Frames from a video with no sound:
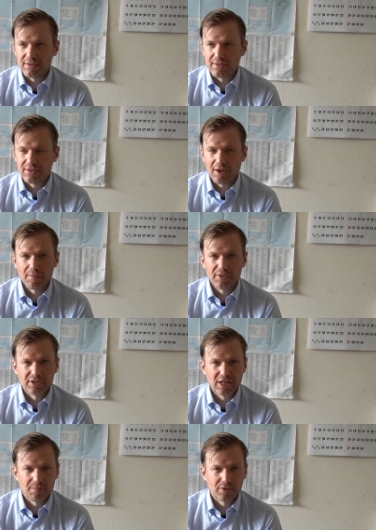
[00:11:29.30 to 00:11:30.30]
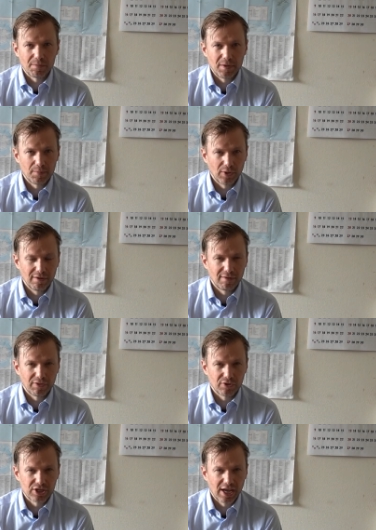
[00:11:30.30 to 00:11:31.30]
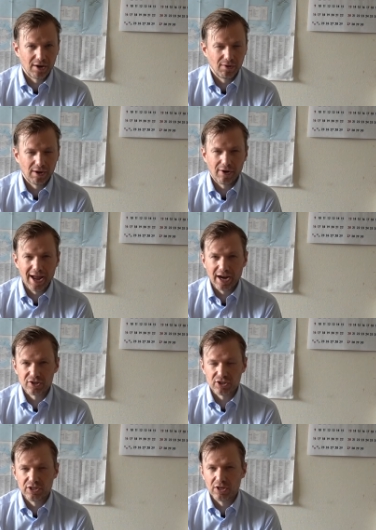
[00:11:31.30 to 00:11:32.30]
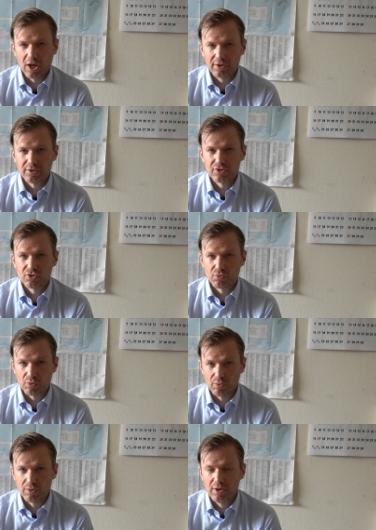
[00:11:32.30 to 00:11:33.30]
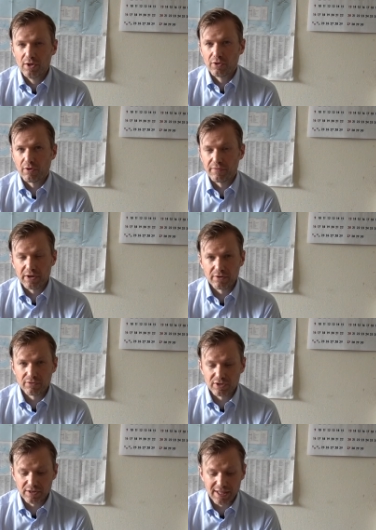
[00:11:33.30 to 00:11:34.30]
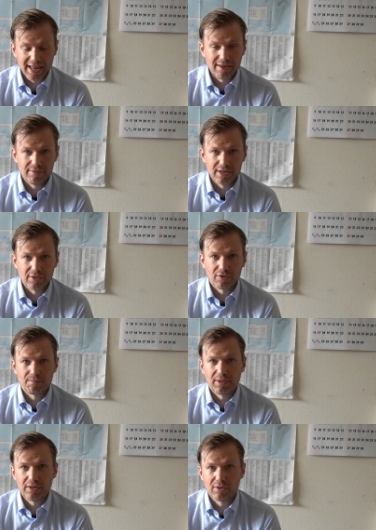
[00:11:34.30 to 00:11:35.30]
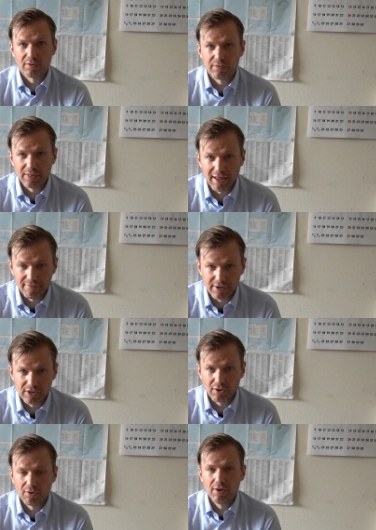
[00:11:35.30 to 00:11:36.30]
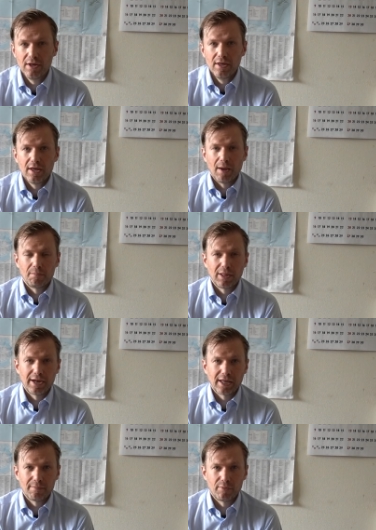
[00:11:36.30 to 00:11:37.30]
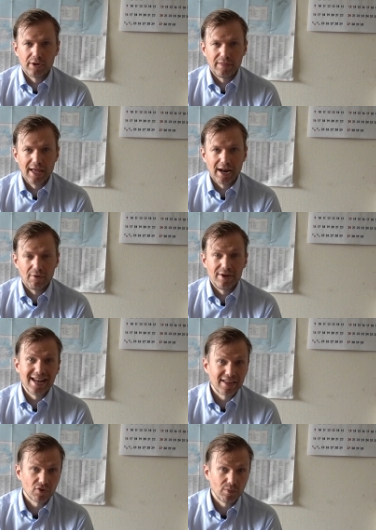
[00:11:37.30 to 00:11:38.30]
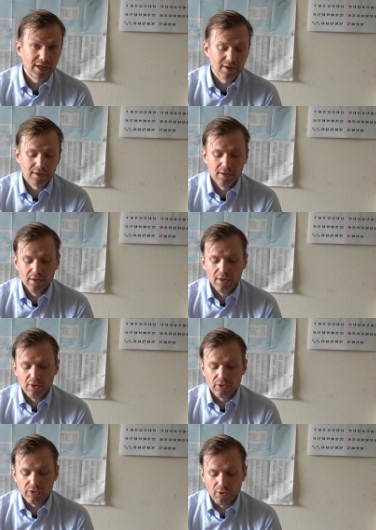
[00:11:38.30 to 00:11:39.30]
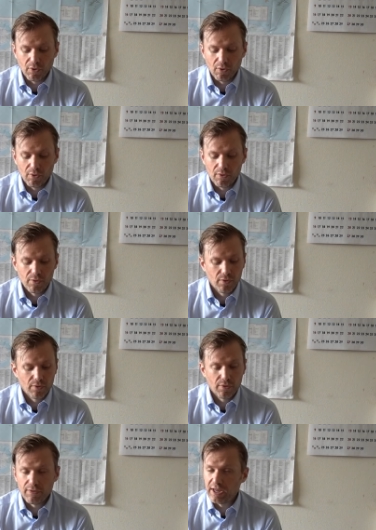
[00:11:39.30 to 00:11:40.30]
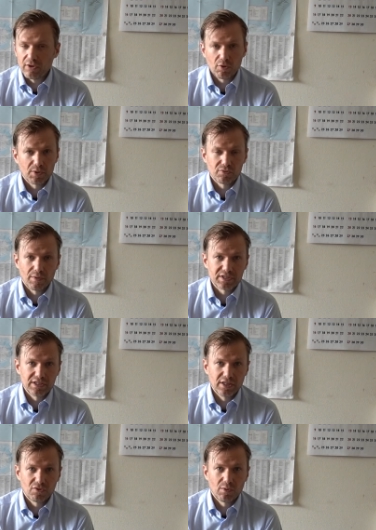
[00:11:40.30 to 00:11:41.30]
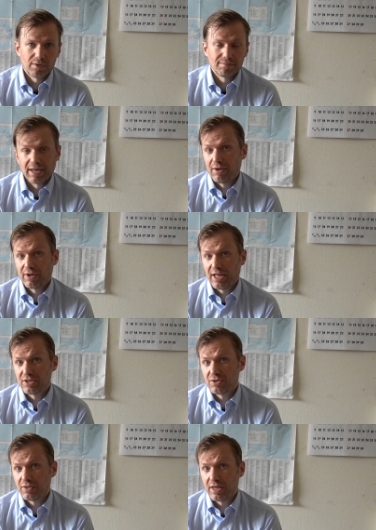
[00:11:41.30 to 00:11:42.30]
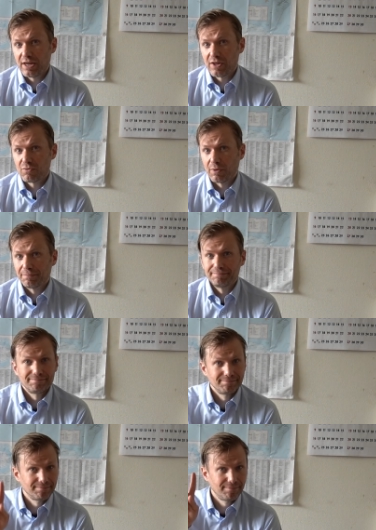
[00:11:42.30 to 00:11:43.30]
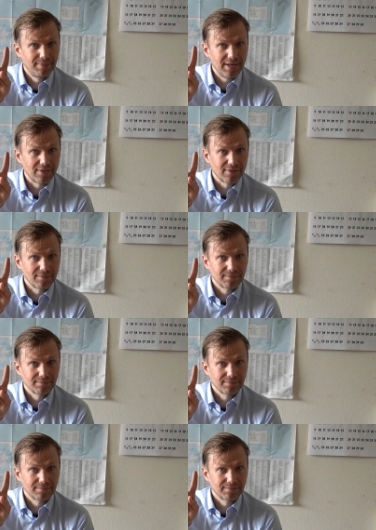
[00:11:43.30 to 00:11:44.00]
some of the tips that people give on their channel are actually not true. So if you're interested in that evidence, please look for that video. I'm planning on putting that out next week. So thank you so much for watching this one, and I'll catch you on that next one. Peace.